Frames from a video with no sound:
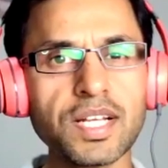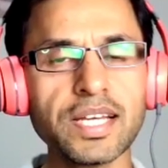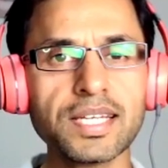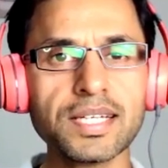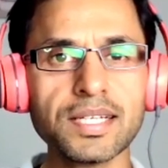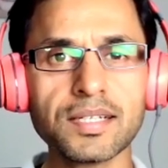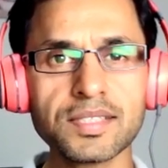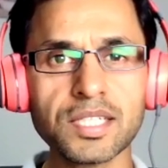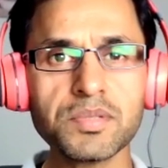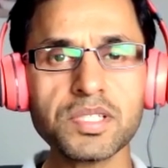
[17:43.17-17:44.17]
sounds like
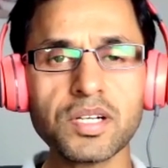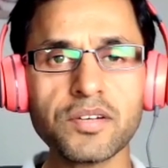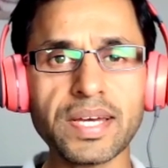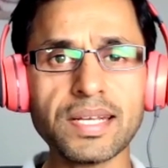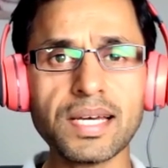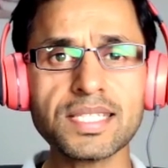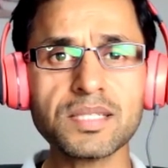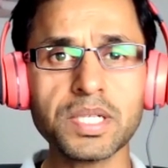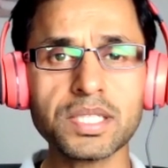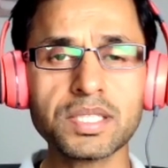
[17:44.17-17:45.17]
some sort of
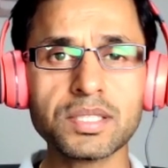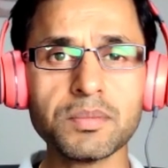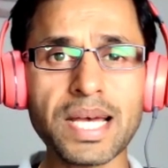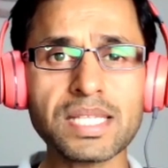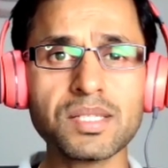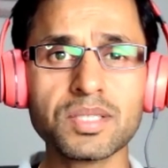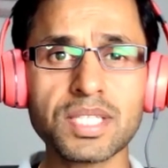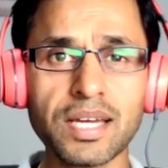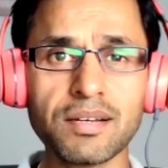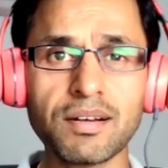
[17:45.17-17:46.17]
enhancement to Maslow's
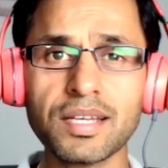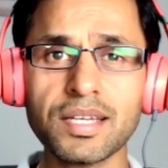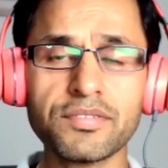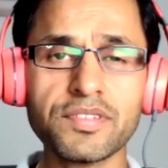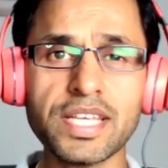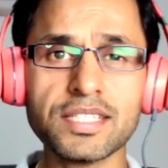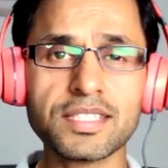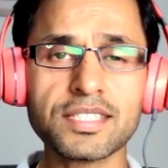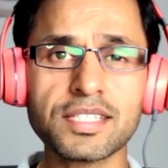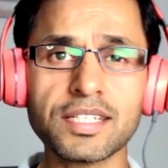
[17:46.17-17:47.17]
hierarchy of needs,
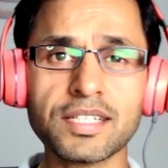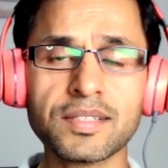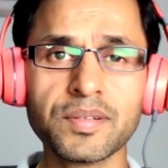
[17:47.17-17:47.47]
isn't it?